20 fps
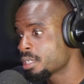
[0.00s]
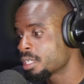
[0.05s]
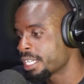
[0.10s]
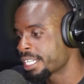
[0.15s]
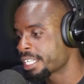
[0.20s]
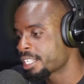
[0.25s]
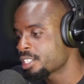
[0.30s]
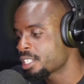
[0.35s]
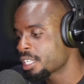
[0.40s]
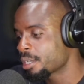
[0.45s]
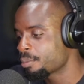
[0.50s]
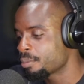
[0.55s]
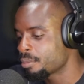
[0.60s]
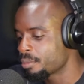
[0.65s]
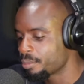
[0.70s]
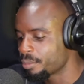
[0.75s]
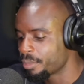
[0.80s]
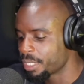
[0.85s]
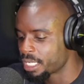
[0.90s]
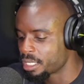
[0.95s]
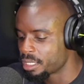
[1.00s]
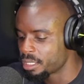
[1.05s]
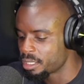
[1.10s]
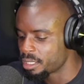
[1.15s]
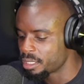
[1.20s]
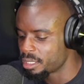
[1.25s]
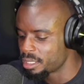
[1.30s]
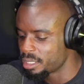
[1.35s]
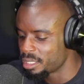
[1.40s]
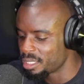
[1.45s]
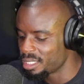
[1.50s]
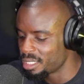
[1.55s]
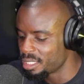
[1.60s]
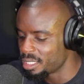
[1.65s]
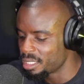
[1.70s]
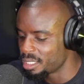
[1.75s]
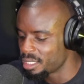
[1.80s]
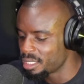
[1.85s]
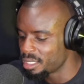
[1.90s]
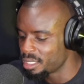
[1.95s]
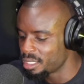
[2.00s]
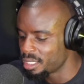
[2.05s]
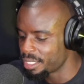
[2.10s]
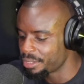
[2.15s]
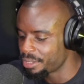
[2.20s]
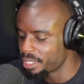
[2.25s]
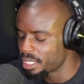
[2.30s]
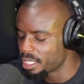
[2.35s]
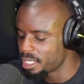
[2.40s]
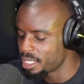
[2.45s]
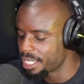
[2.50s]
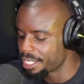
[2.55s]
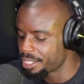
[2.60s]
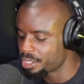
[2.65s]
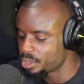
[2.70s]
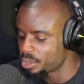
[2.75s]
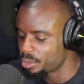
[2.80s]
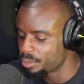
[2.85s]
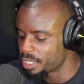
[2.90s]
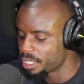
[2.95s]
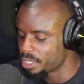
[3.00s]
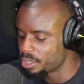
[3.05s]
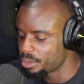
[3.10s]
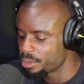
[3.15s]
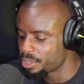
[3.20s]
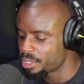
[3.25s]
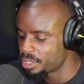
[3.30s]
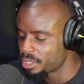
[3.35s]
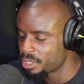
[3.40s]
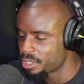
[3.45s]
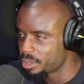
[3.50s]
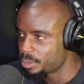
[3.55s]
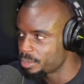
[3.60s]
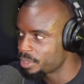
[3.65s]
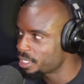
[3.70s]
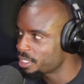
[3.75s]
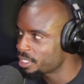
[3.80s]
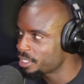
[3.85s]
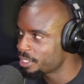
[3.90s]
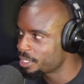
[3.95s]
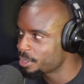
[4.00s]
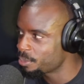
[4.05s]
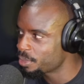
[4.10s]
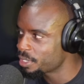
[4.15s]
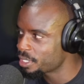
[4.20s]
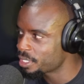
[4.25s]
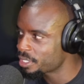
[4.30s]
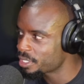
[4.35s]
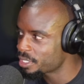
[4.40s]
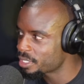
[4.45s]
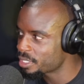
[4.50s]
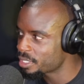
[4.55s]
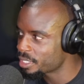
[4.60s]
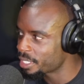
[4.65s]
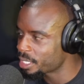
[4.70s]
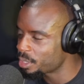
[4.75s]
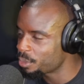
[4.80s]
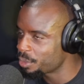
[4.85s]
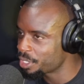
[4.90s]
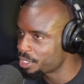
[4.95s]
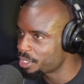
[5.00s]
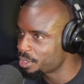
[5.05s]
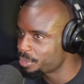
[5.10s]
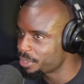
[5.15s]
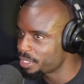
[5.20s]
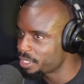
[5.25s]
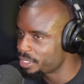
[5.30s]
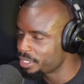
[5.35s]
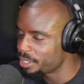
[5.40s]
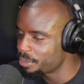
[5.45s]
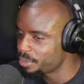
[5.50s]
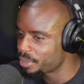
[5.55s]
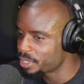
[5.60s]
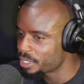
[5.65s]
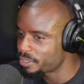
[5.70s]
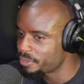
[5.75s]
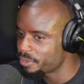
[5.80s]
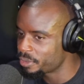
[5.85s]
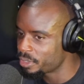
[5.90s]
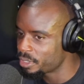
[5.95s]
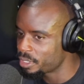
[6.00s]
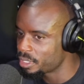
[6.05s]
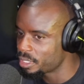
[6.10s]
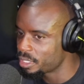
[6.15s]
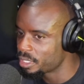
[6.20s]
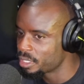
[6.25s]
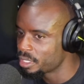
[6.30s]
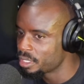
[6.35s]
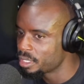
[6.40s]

I guess like my eh, I think in high school my goal was to be in the Olympics. Like right. I wanted to be Olympics for